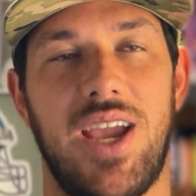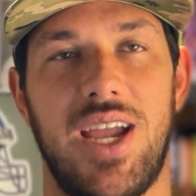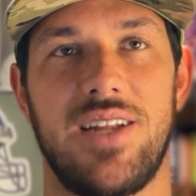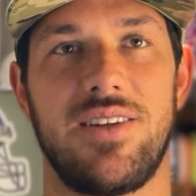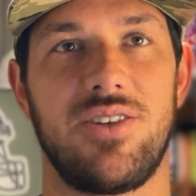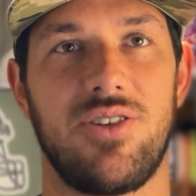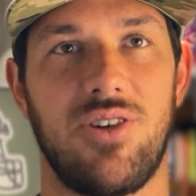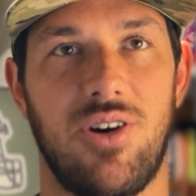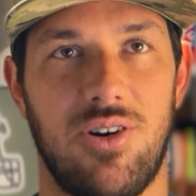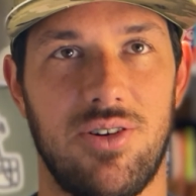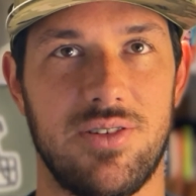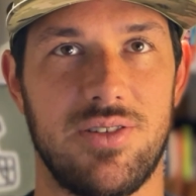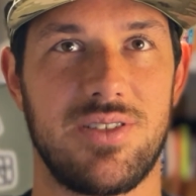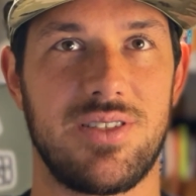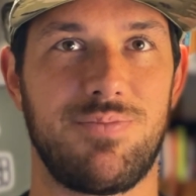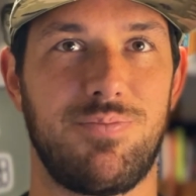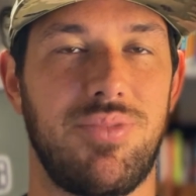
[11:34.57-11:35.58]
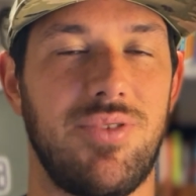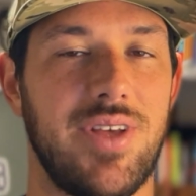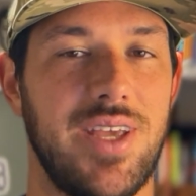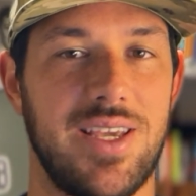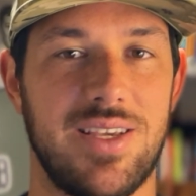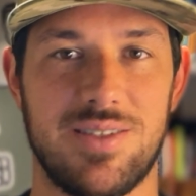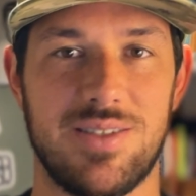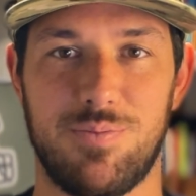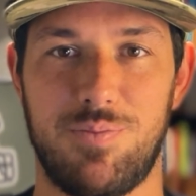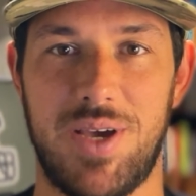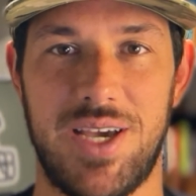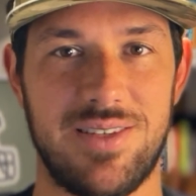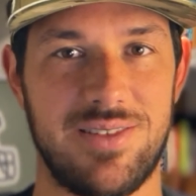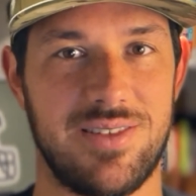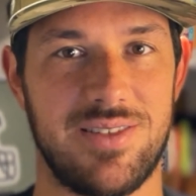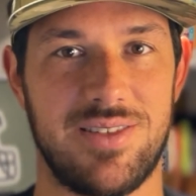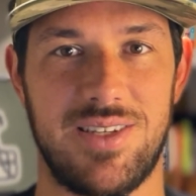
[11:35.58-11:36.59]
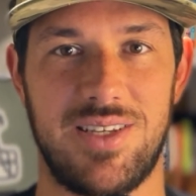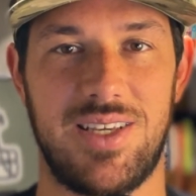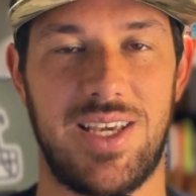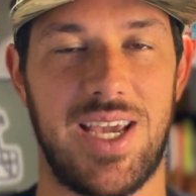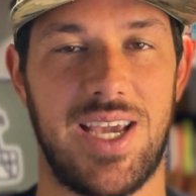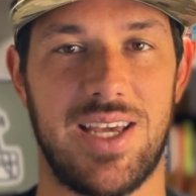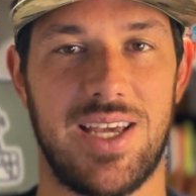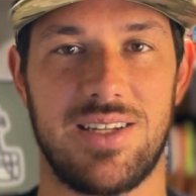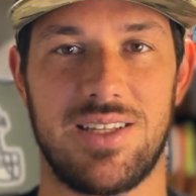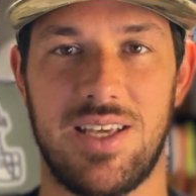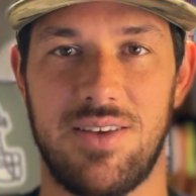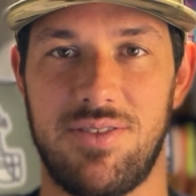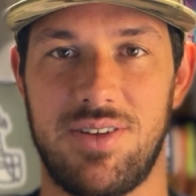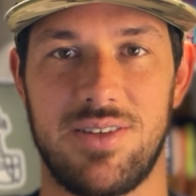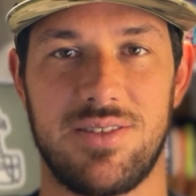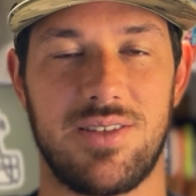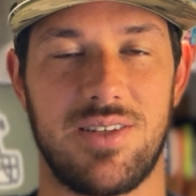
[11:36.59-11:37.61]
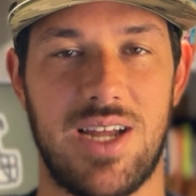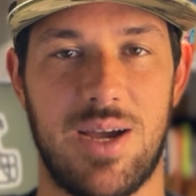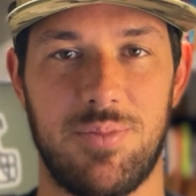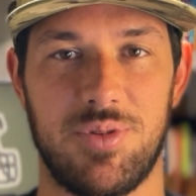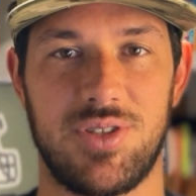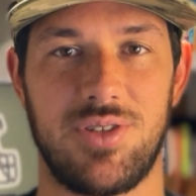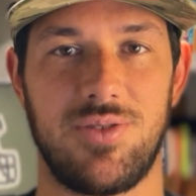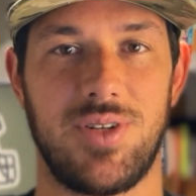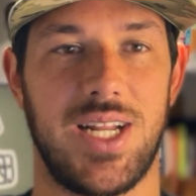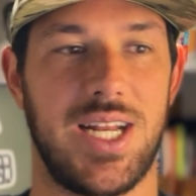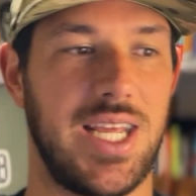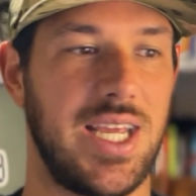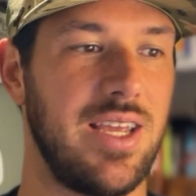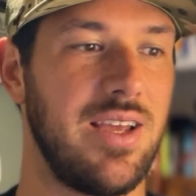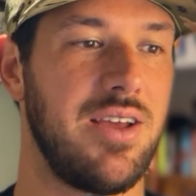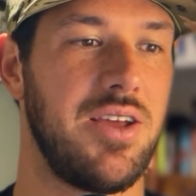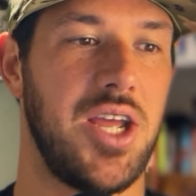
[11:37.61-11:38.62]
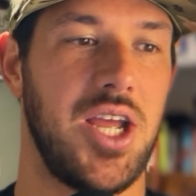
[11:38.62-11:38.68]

Andy Dalton is playing as best as he can, giving us an opportunity.